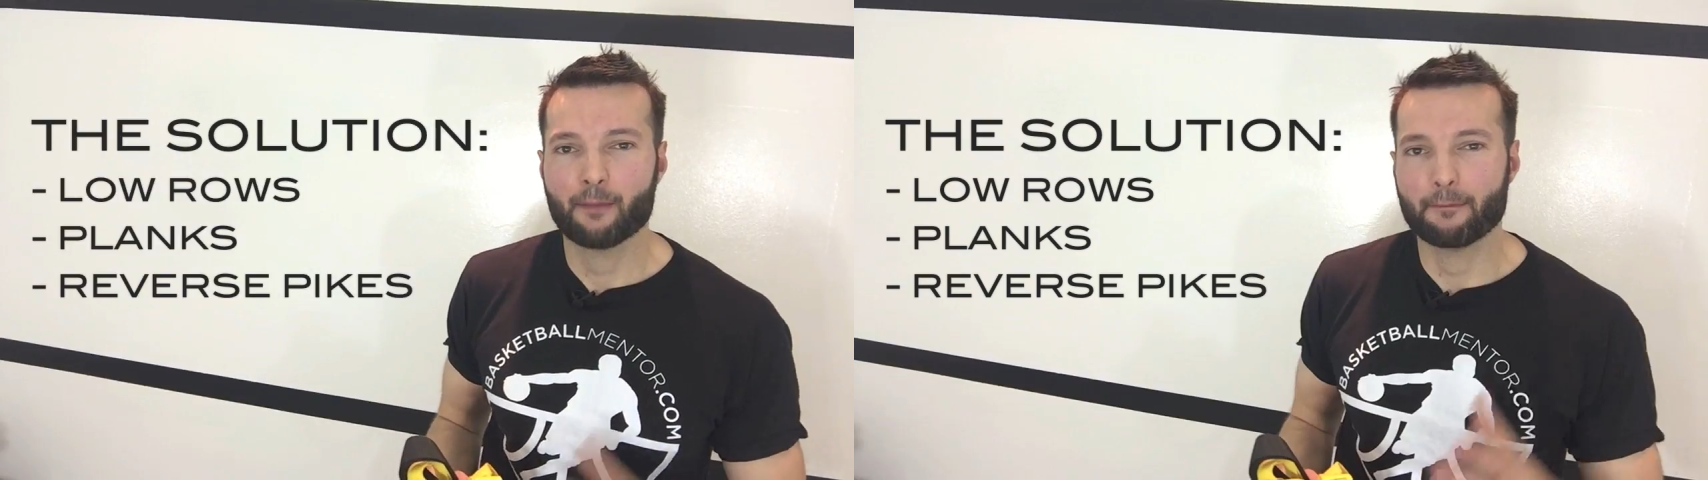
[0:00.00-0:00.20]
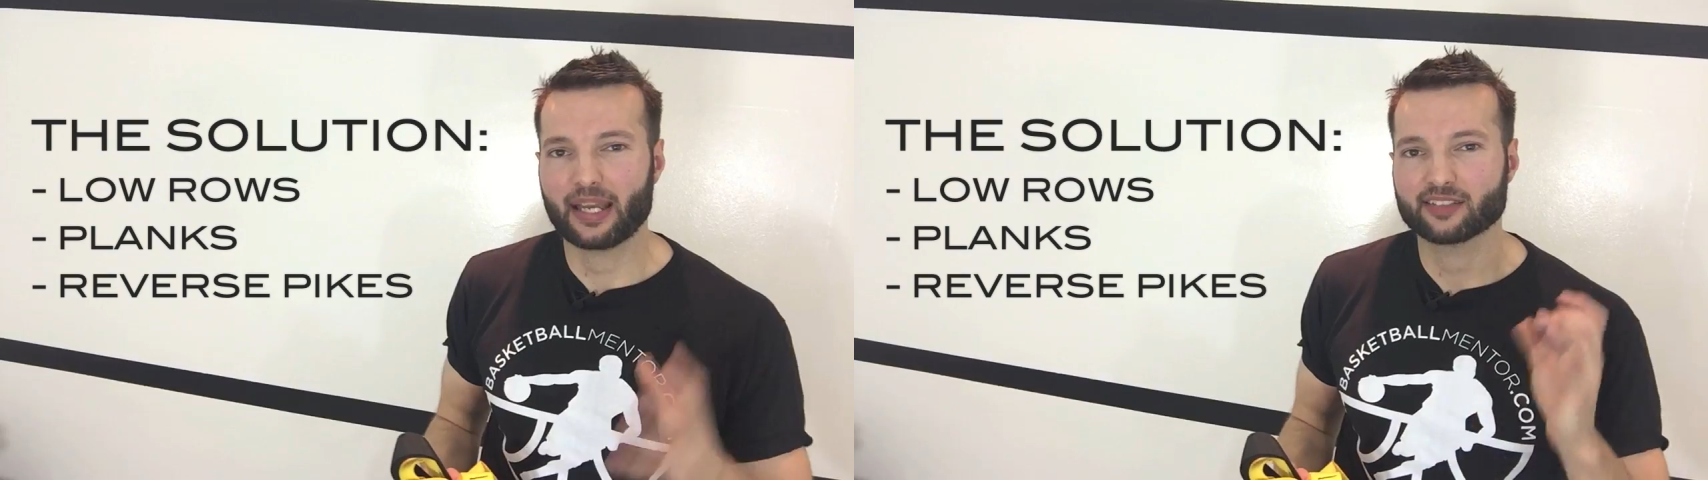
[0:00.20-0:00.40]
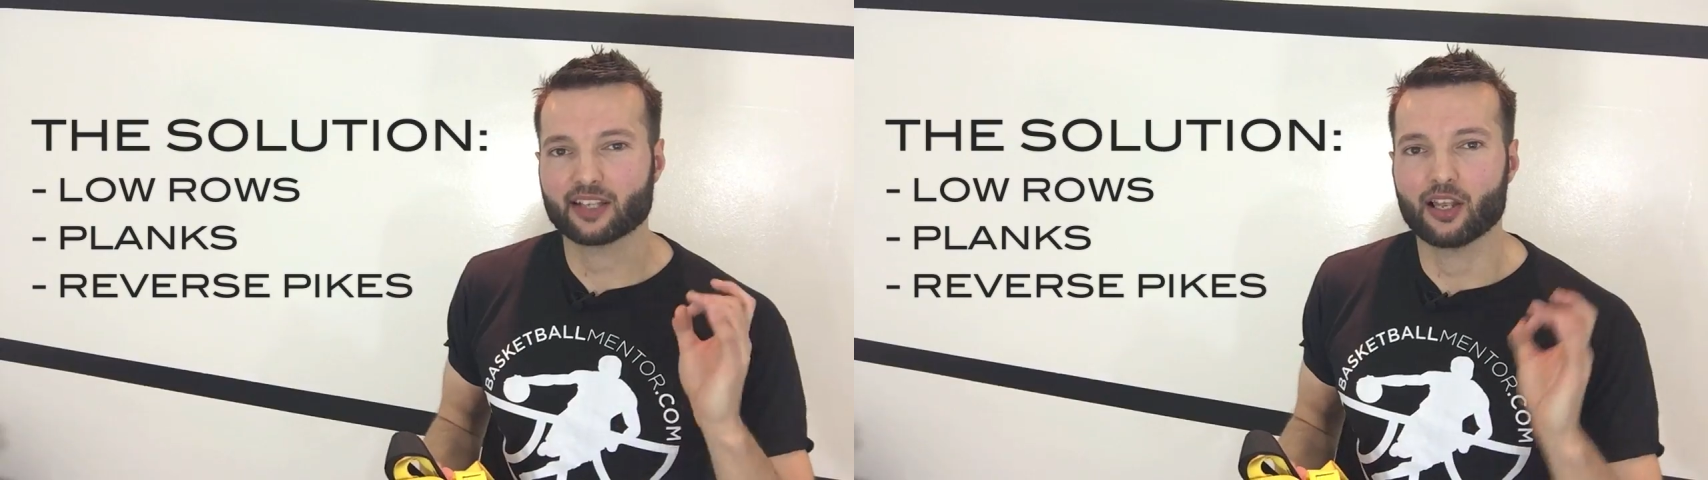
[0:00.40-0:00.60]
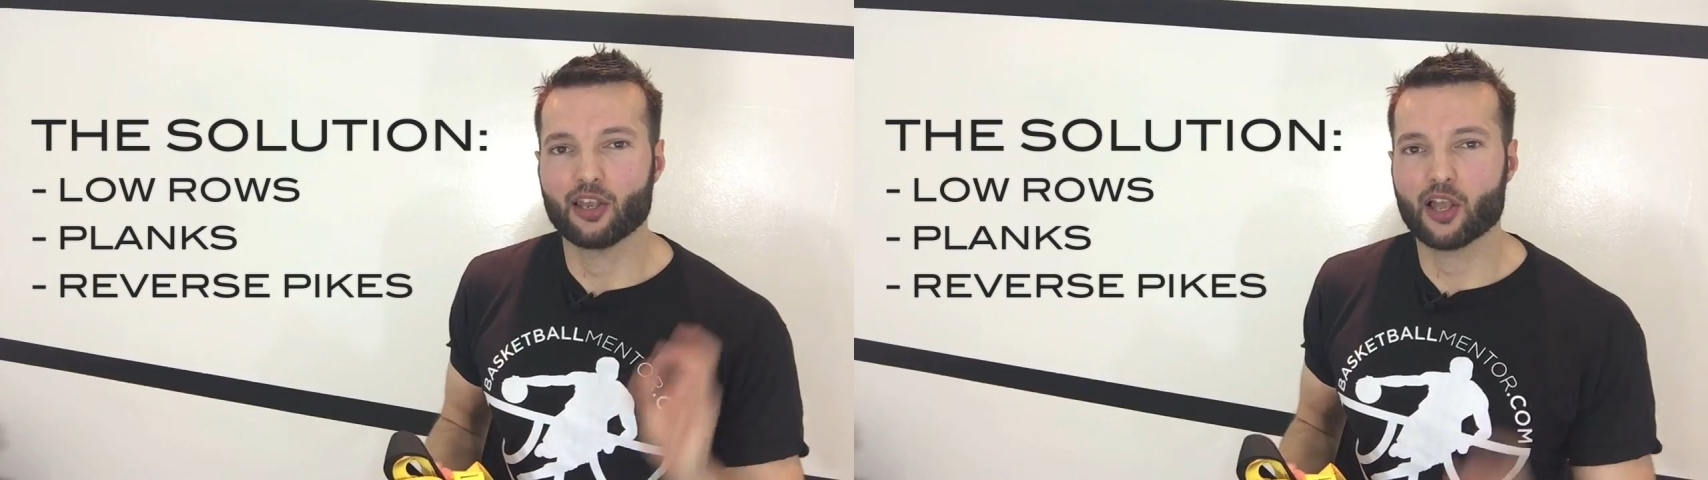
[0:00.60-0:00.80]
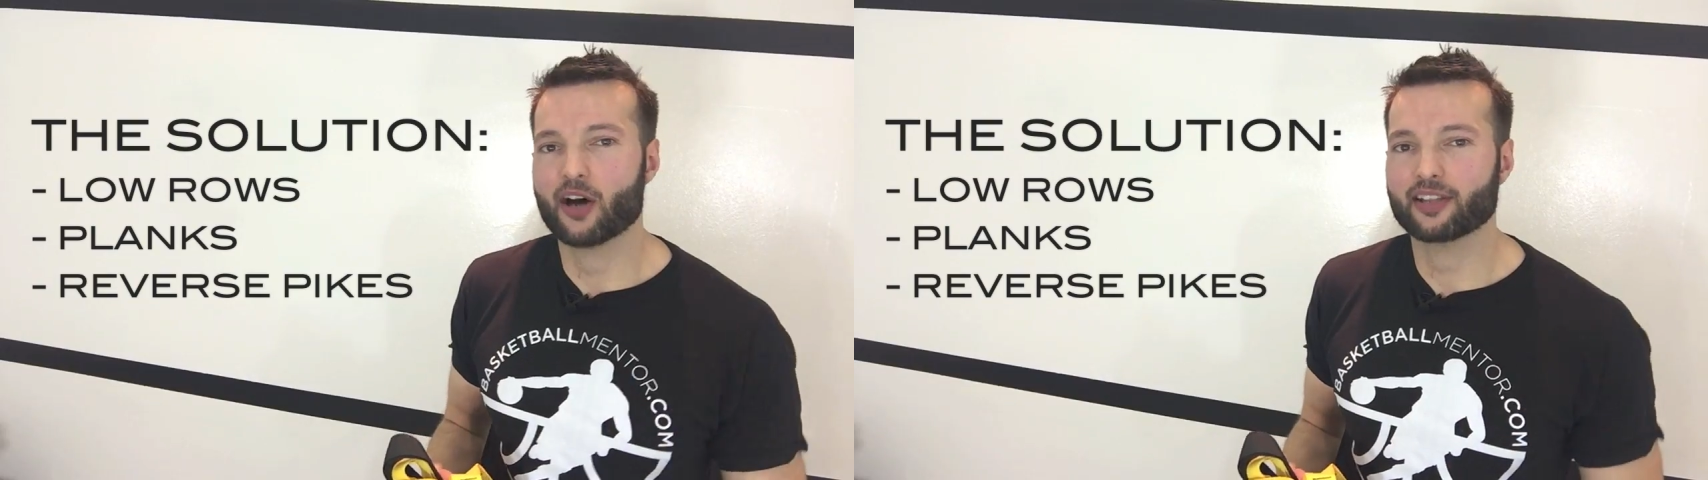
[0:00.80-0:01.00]
makes a
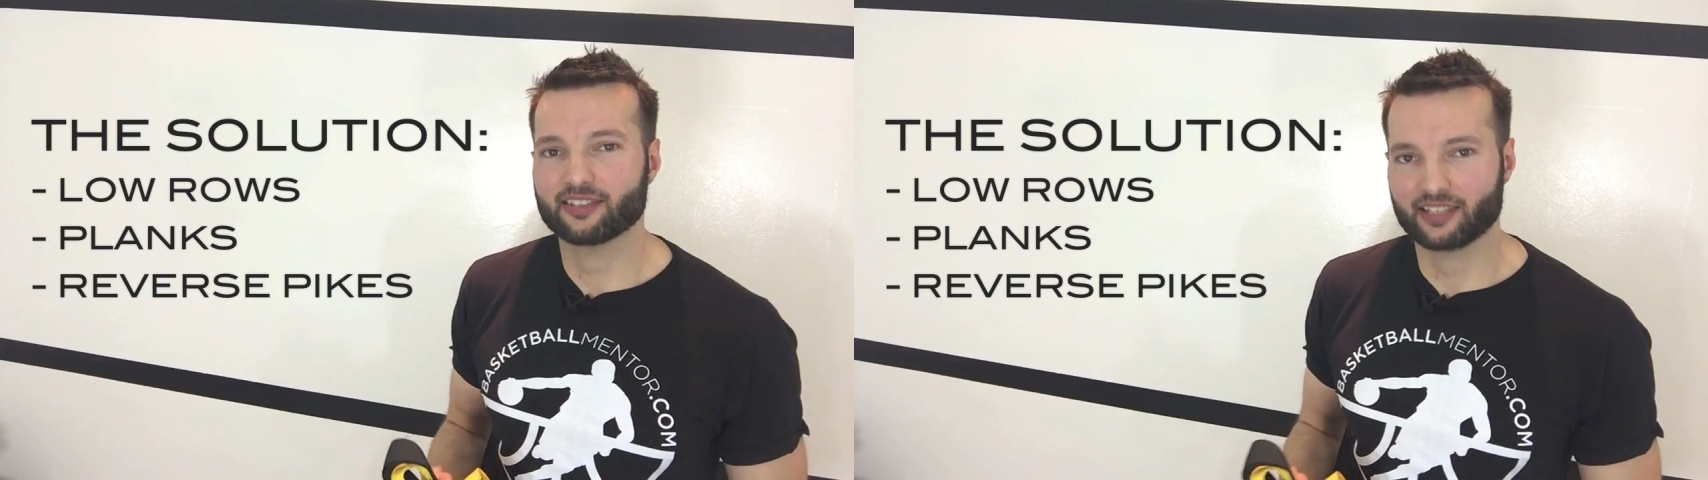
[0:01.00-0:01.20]
lot of